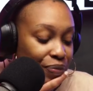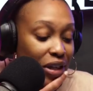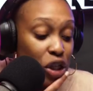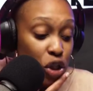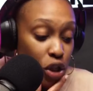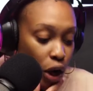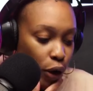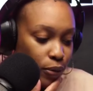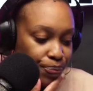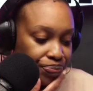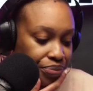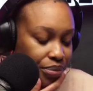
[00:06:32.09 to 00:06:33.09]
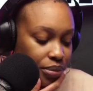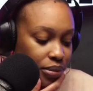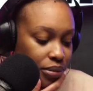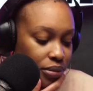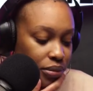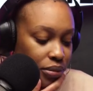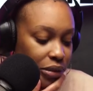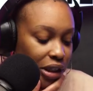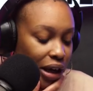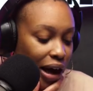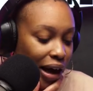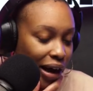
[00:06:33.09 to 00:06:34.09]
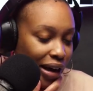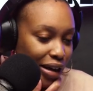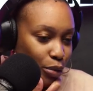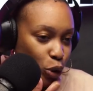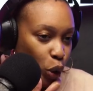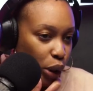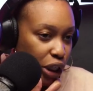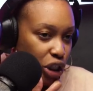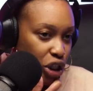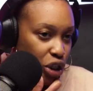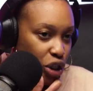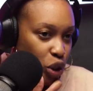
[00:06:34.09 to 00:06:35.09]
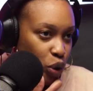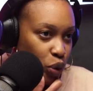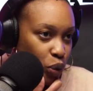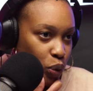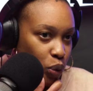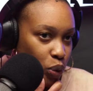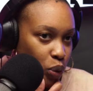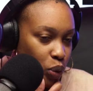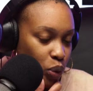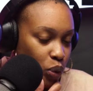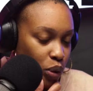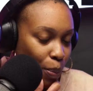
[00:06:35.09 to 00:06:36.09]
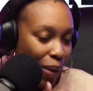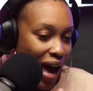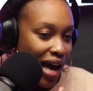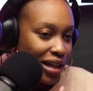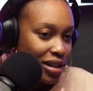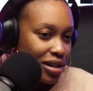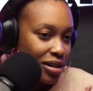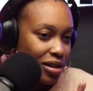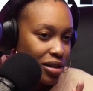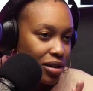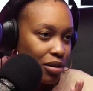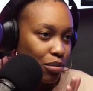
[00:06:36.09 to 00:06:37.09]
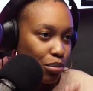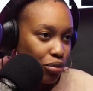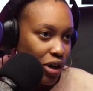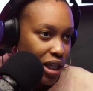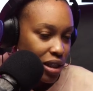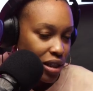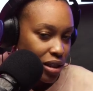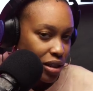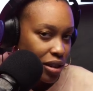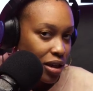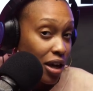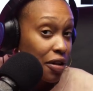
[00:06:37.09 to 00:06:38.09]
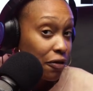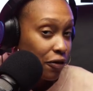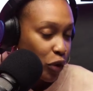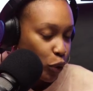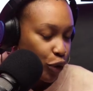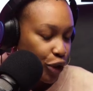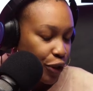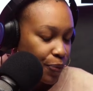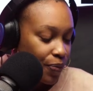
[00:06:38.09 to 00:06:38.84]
So I am going to do past, present, and future.